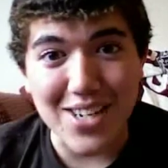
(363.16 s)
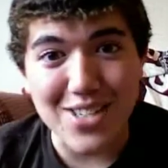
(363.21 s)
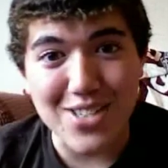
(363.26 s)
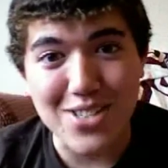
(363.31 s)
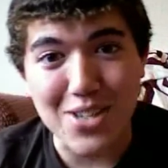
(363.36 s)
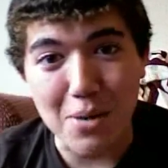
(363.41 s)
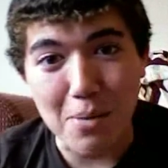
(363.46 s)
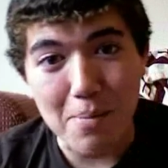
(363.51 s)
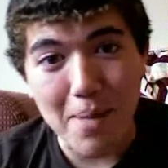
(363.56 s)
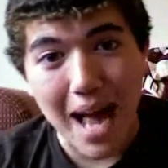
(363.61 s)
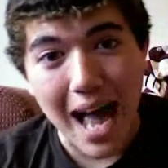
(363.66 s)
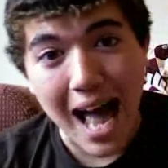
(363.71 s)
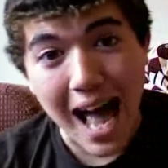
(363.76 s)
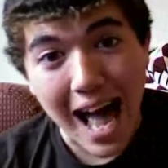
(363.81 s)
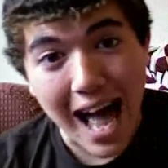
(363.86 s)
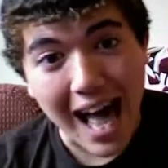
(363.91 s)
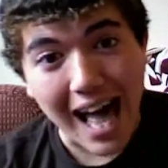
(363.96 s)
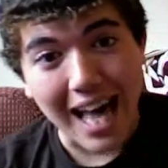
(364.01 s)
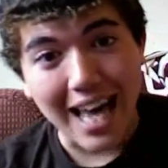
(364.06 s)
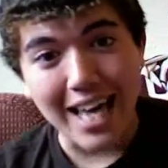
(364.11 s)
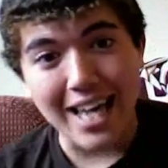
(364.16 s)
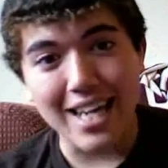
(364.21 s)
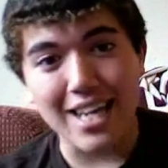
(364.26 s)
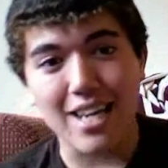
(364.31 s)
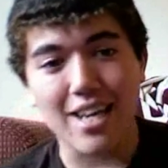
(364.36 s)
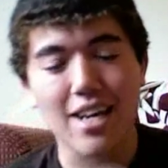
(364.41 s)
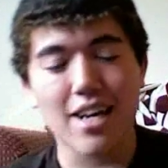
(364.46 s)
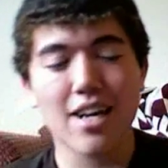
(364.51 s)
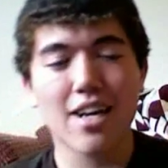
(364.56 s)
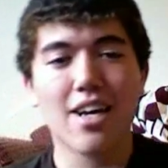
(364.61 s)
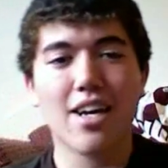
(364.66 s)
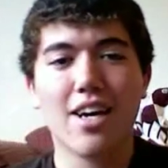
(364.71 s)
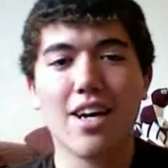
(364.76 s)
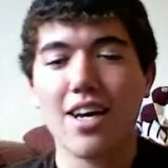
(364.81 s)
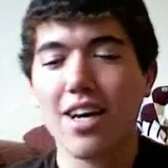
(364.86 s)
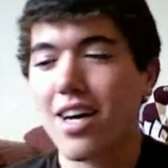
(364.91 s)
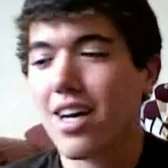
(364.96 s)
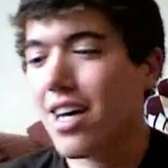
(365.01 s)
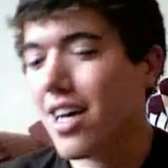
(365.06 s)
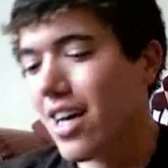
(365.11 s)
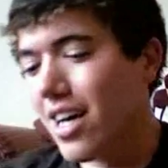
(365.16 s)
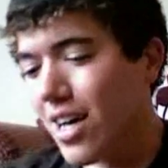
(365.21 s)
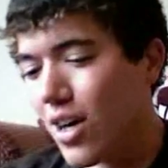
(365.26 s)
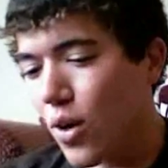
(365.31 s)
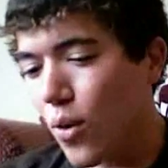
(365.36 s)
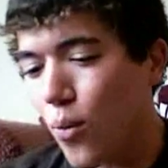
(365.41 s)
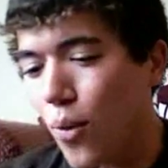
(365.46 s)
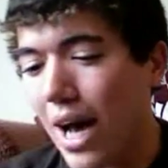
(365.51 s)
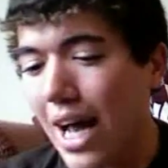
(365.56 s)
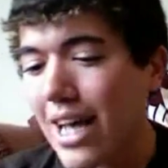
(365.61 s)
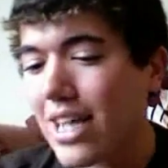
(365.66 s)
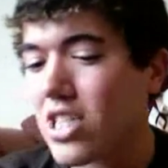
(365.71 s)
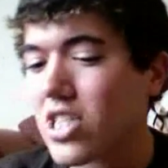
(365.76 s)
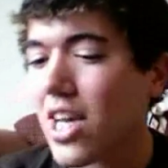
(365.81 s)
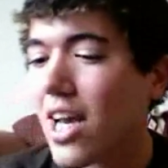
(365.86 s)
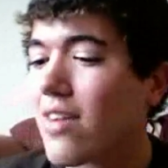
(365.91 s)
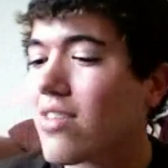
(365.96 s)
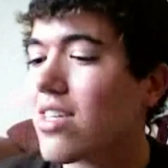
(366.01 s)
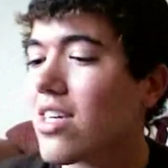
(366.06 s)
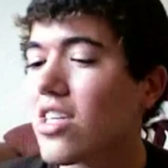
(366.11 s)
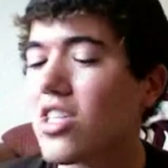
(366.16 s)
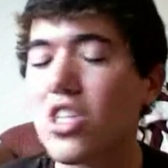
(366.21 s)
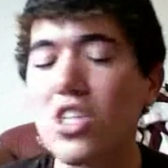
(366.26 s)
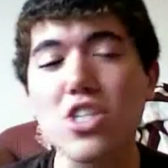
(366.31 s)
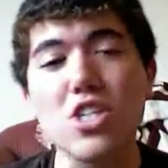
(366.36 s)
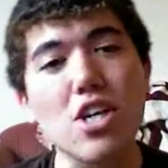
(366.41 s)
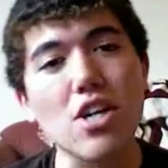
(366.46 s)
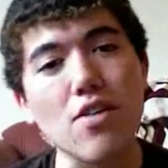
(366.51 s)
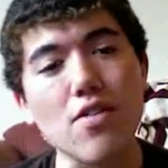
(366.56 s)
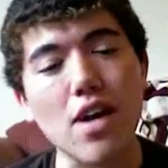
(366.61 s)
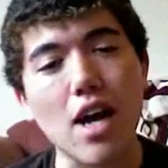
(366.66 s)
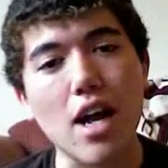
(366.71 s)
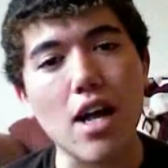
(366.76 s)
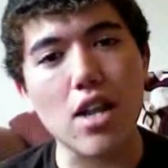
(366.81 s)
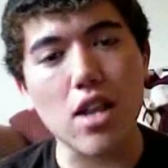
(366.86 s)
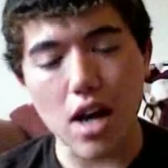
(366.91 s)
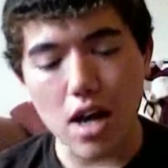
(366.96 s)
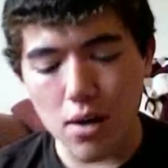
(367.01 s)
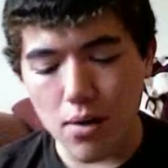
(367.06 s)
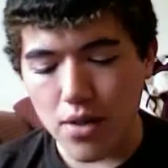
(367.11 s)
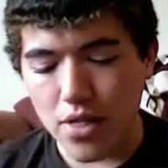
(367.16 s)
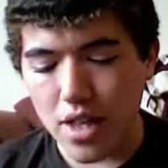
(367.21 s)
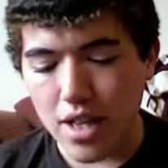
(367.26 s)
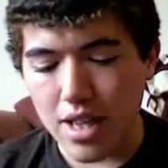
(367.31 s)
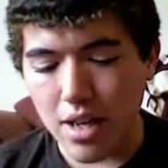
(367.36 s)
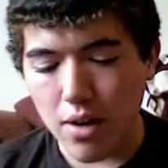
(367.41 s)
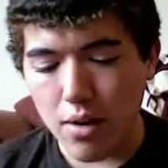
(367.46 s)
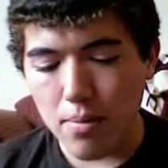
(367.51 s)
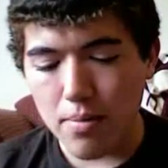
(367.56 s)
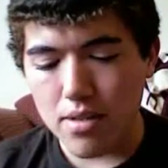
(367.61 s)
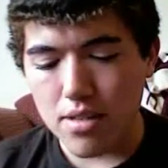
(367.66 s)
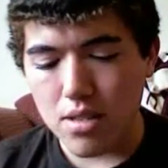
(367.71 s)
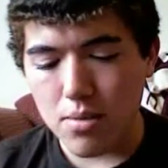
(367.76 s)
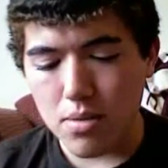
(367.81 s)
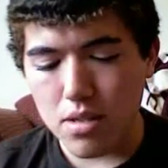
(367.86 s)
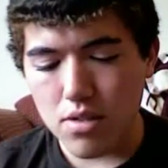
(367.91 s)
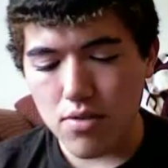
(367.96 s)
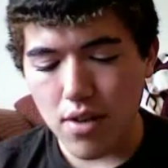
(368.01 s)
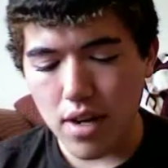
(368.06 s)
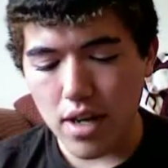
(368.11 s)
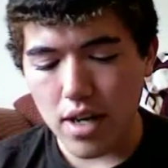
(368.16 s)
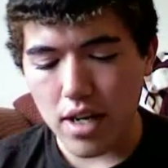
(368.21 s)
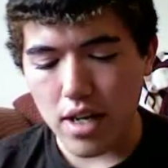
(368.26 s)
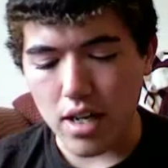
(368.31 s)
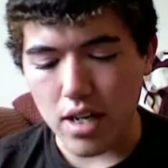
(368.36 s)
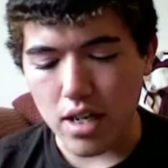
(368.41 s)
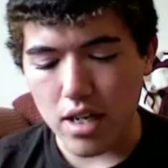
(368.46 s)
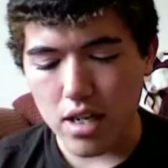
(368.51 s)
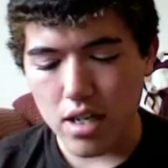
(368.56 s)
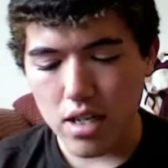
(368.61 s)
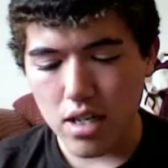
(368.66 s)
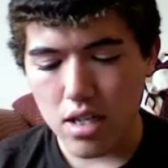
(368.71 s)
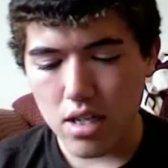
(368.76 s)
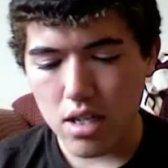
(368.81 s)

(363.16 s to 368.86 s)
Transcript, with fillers: sounded so mad. Why did she have to? She should have gone along with it. That would have been so much funner.